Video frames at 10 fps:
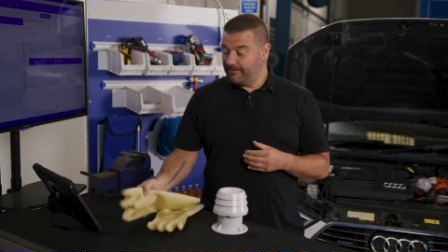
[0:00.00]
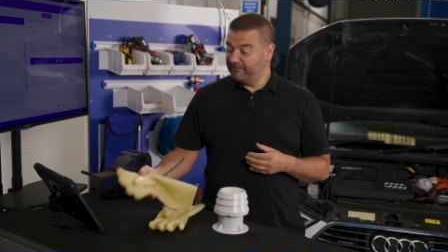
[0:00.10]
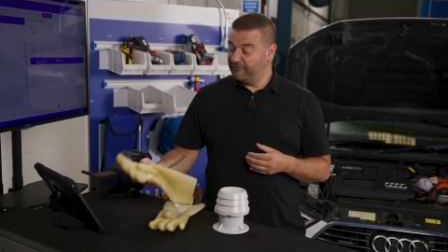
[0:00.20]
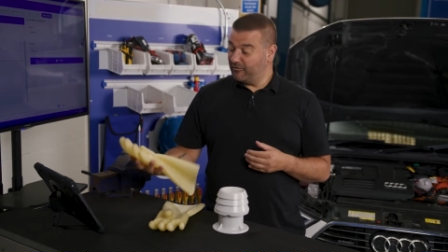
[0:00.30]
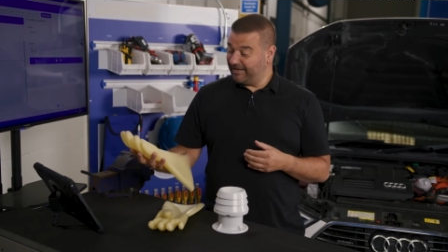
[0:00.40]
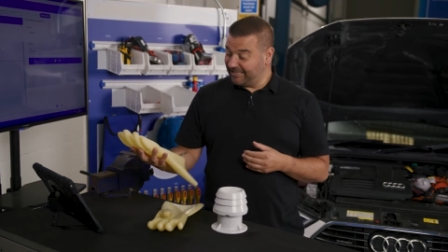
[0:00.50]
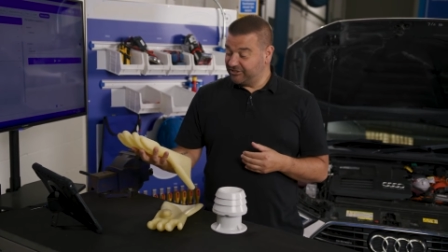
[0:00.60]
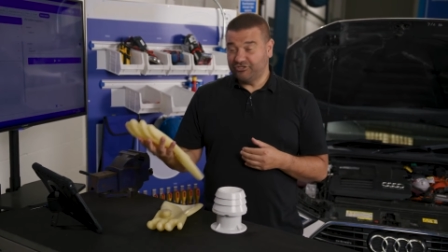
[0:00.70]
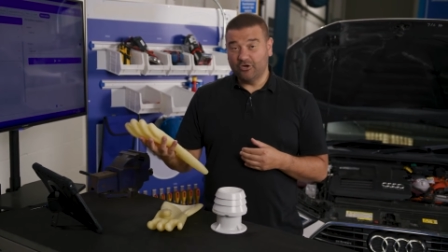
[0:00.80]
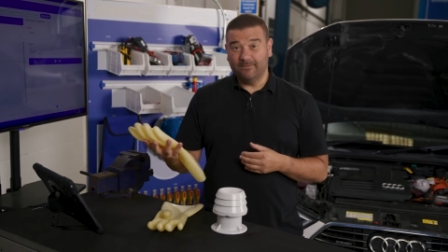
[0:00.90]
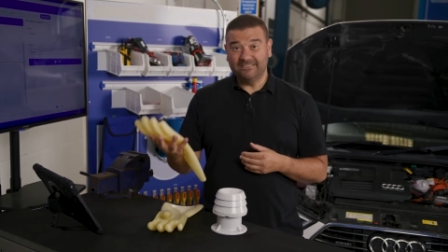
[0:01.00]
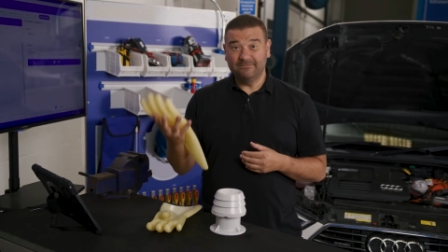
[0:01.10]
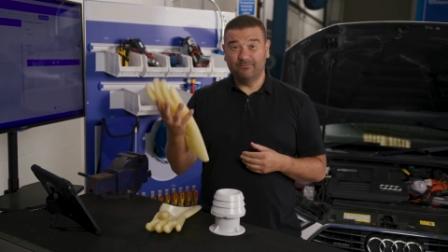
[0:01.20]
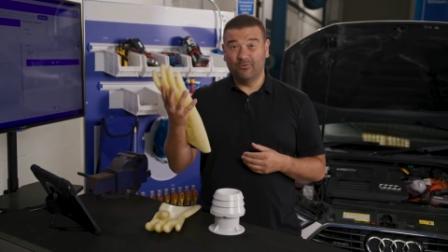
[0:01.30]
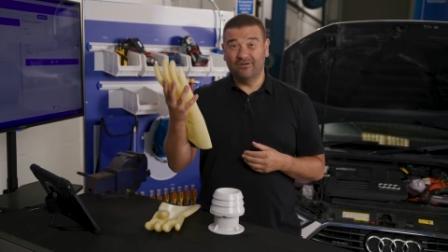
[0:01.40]
Now, before each job,
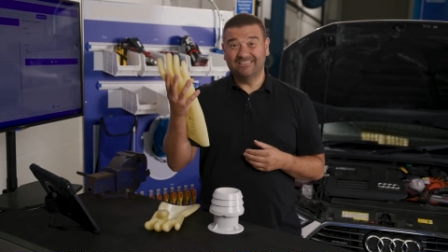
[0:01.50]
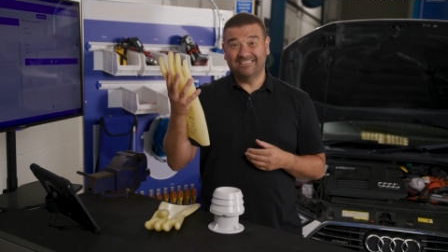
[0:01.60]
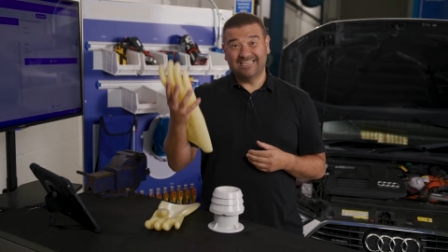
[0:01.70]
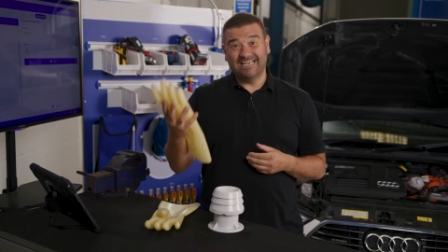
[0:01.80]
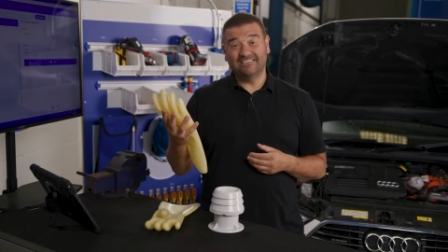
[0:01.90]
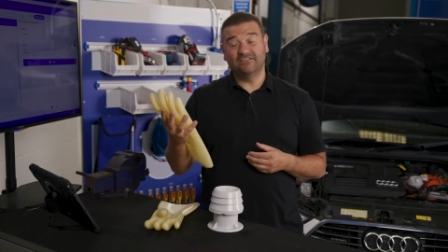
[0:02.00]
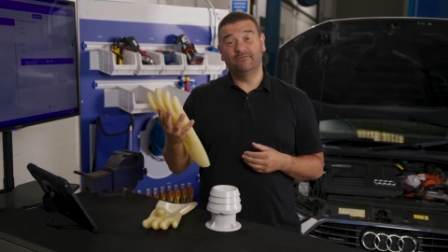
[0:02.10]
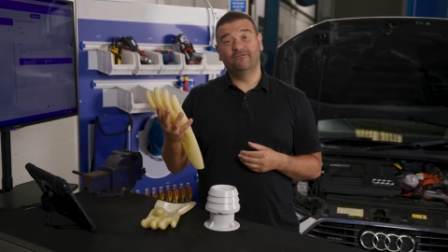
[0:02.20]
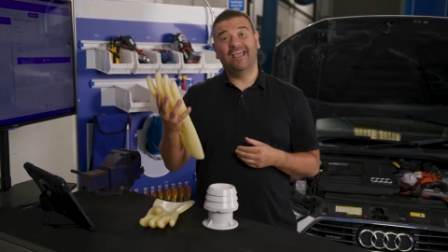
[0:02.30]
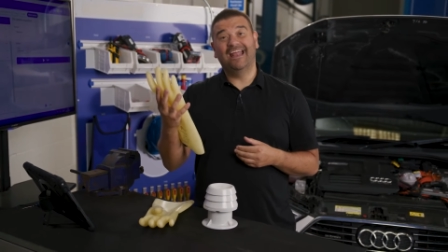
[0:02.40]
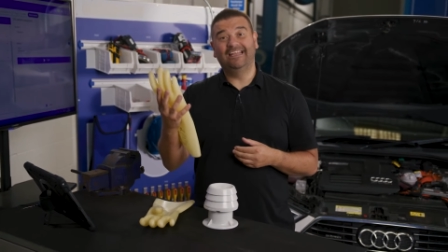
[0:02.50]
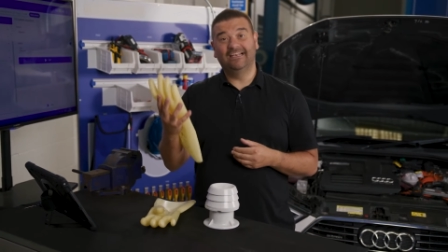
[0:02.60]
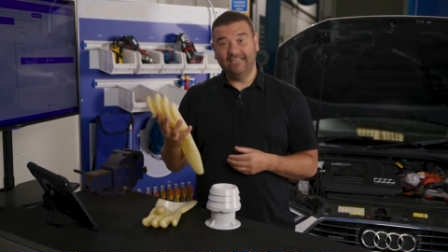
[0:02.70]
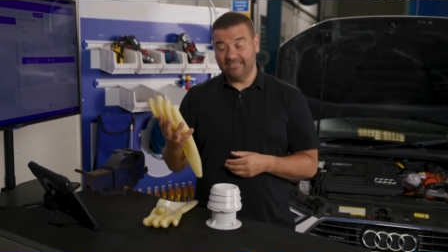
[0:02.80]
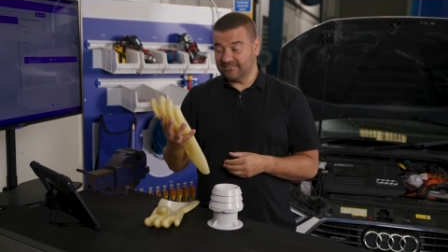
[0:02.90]
it's important to test them for
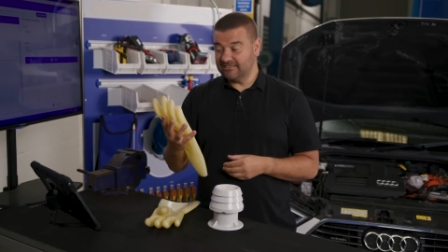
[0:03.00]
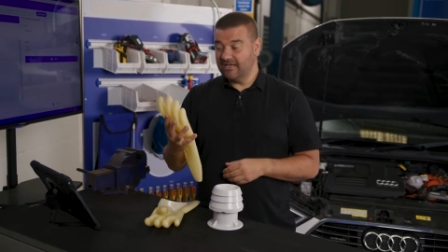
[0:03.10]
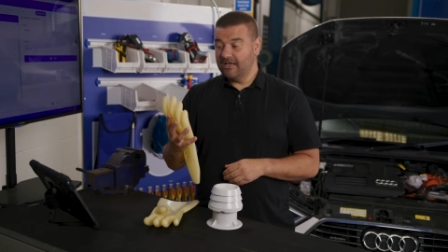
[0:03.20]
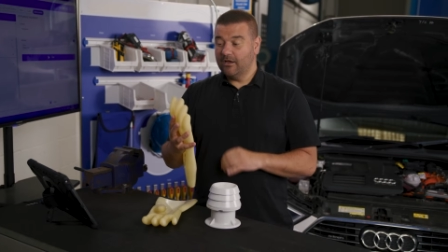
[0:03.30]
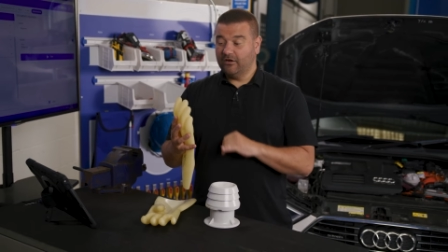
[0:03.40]
any leaks,